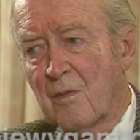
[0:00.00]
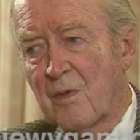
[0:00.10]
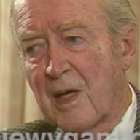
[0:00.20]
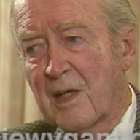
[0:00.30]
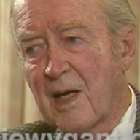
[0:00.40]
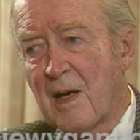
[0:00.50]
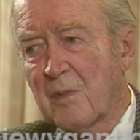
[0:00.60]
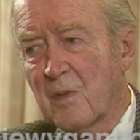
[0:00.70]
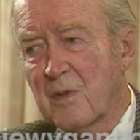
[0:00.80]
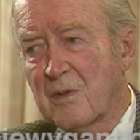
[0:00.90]
Frank
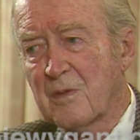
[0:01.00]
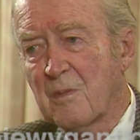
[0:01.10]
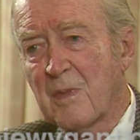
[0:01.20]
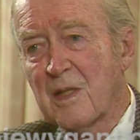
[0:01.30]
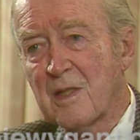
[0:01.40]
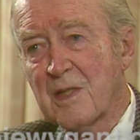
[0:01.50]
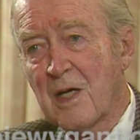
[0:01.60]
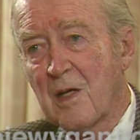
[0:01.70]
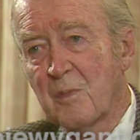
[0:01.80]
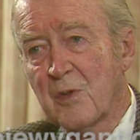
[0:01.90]
Capra was a tremendous
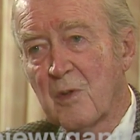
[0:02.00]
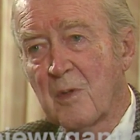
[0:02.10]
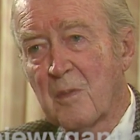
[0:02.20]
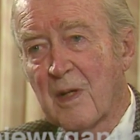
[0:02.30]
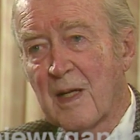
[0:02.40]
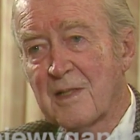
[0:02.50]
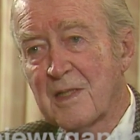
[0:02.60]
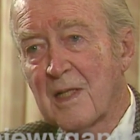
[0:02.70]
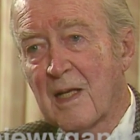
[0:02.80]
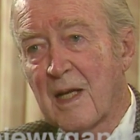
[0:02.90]
help to me, but I
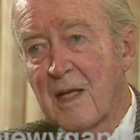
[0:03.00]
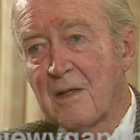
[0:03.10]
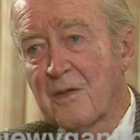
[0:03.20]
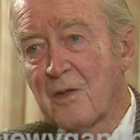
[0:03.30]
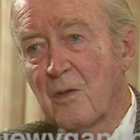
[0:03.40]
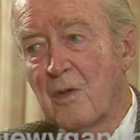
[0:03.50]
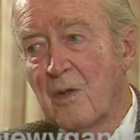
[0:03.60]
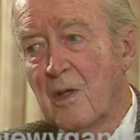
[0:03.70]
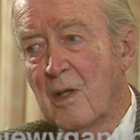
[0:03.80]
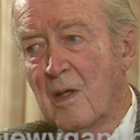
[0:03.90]
still had to
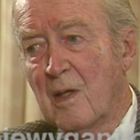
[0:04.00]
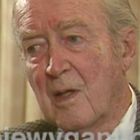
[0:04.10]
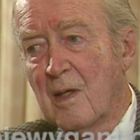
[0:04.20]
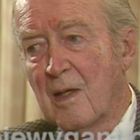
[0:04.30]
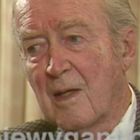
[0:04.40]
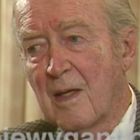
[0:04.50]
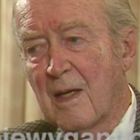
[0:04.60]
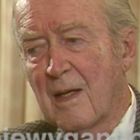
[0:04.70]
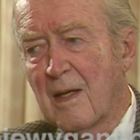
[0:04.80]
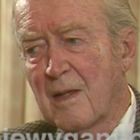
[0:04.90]

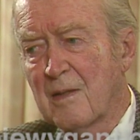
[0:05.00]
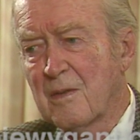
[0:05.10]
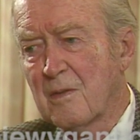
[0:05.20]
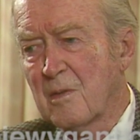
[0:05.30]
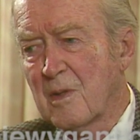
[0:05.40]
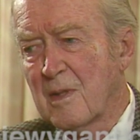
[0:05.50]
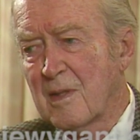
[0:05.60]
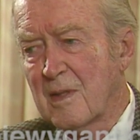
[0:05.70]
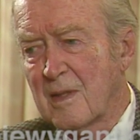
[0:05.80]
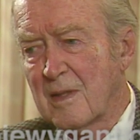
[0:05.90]
ha had to
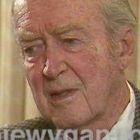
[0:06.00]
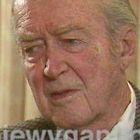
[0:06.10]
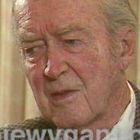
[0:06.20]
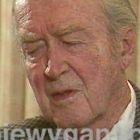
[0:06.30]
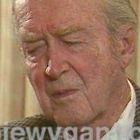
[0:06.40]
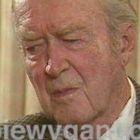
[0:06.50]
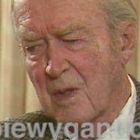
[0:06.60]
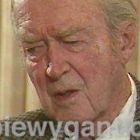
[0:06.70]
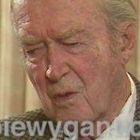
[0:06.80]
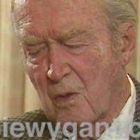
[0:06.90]
uh, sort of in
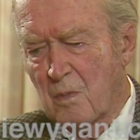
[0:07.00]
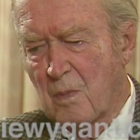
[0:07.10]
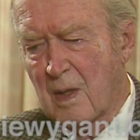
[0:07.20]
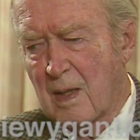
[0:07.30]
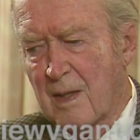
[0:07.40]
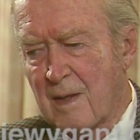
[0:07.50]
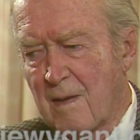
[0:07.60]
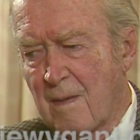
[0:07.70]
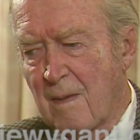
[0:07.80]
my own mind